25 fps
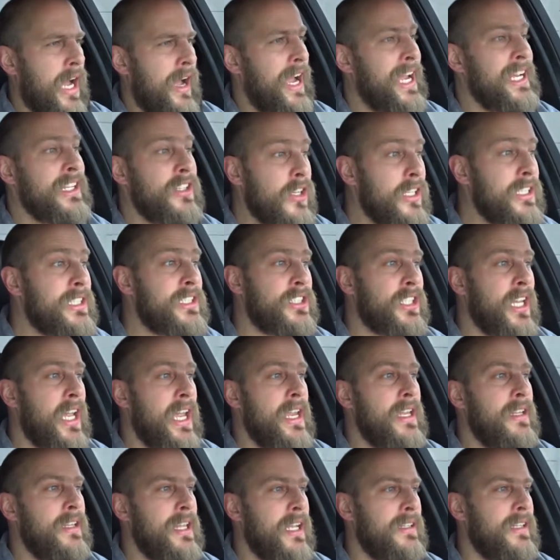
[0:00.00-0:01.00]
I did
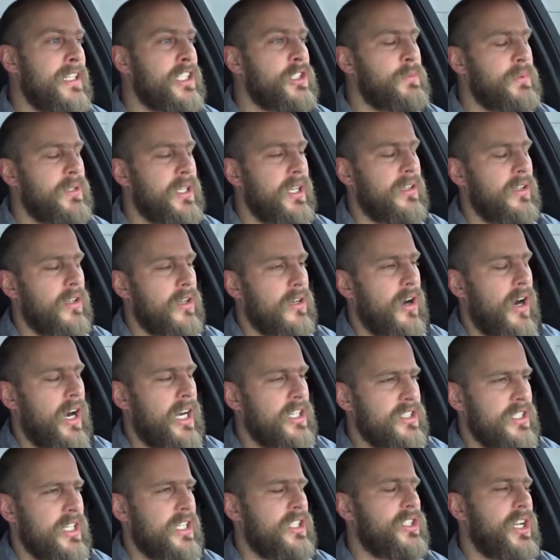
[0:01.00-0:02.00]
say that this particular car
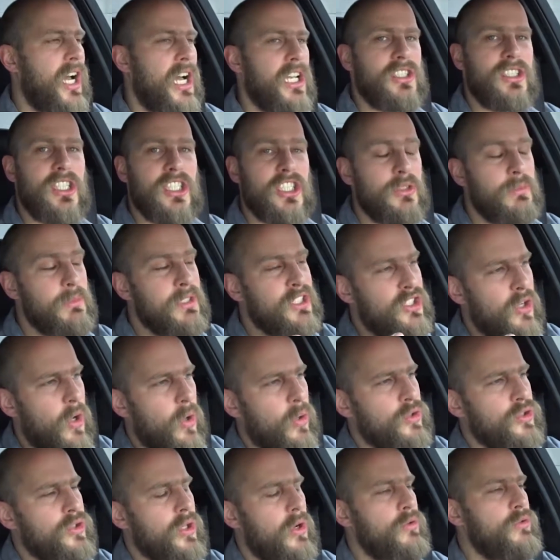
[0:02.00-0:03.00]
has an exhaust system. It's
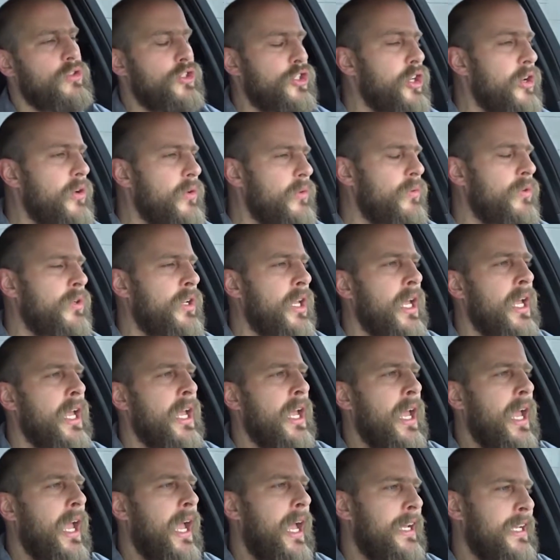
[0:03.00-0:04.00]
also tuned,
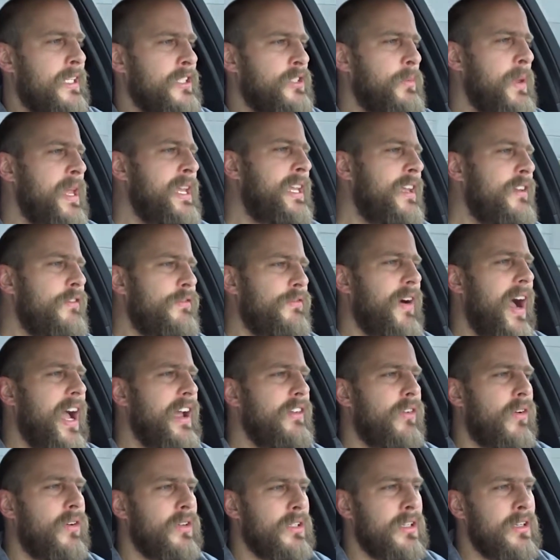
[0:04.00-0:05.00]
and it's making
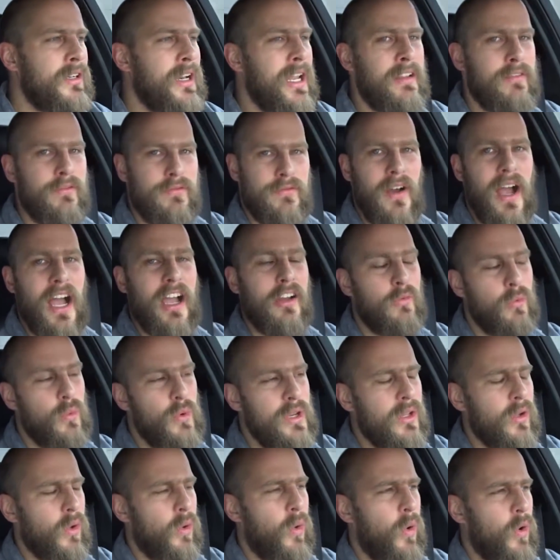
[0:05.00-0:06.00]
505
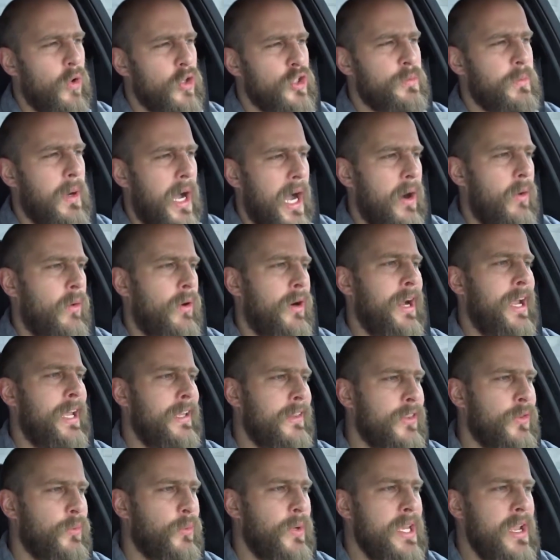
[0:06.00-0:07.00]
wheel horsepower
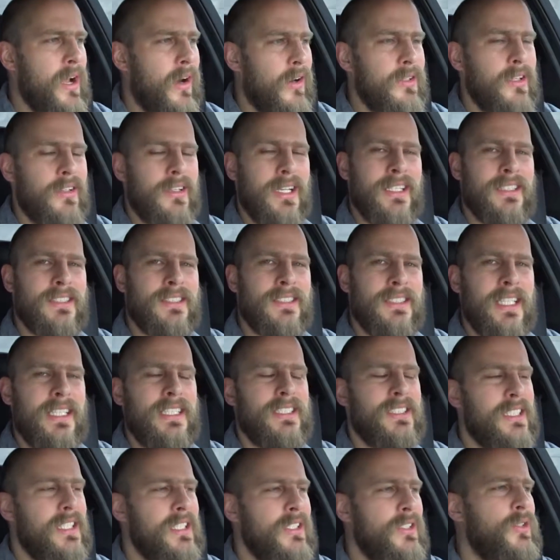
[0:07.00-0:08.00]
and
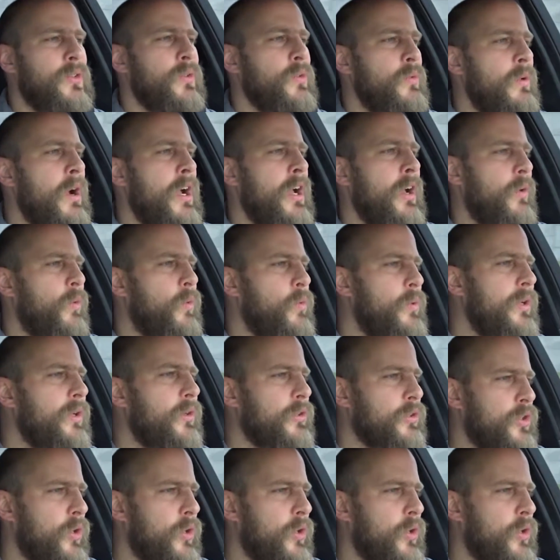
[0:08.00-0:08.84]
362 wheel